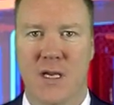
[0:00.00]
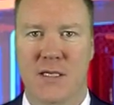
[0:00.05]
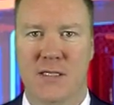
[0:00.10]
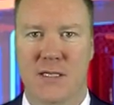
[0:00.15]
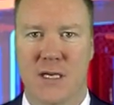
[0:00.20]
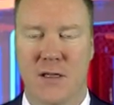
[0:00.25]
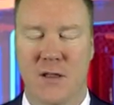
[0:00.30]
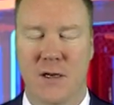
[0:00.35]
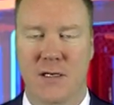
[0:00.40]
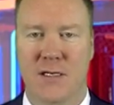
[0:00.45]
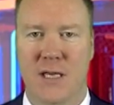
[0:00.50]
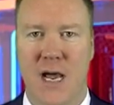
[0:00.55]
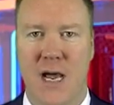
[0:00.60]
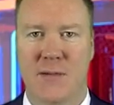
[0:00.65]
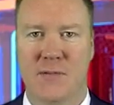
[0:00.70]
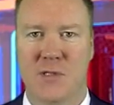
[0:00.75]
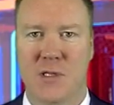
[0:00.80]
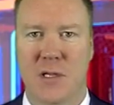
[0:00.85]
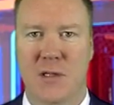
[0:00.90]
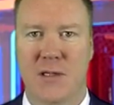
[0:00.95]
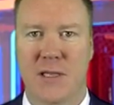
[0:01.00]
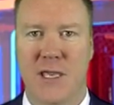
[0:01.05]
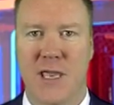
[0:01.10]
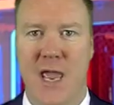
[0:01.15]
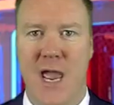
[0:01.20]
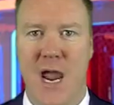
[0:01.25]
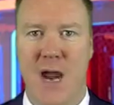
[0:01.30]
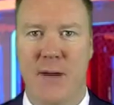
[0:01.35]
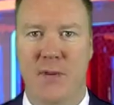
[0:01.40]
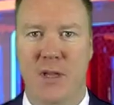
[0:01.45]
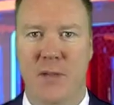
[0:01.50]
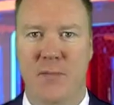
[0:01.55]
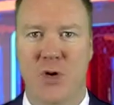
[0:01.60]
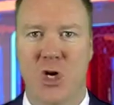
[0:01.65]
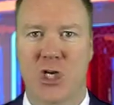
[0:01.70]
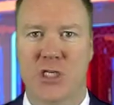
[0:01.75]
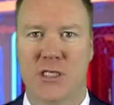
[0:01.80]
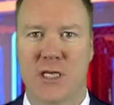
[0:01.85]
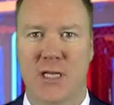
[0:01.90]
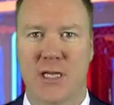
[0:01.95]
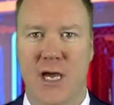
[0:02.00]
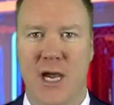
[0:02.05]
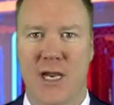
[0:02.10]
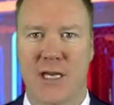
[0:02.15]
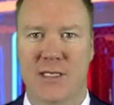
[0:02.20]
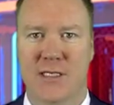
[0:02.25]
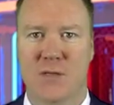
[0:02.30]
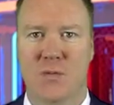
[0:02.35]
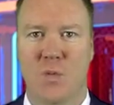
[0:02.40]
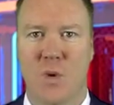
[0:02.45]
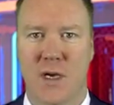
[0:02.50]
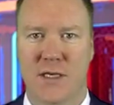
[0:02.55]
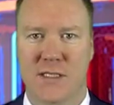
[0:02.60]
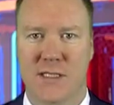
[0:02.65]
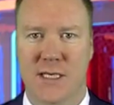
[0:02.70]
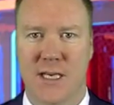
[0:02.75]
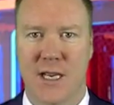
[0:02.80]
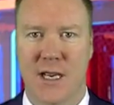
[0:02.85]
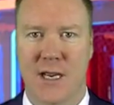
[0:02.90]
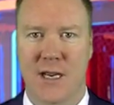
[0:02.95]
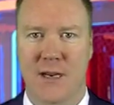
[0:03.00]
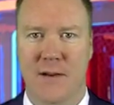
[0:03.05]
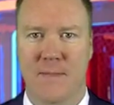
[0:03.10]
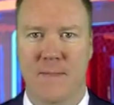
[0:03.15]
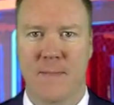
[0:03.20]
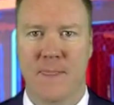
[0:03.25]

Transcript: So I look to absolutely hammer the books on the ice once again.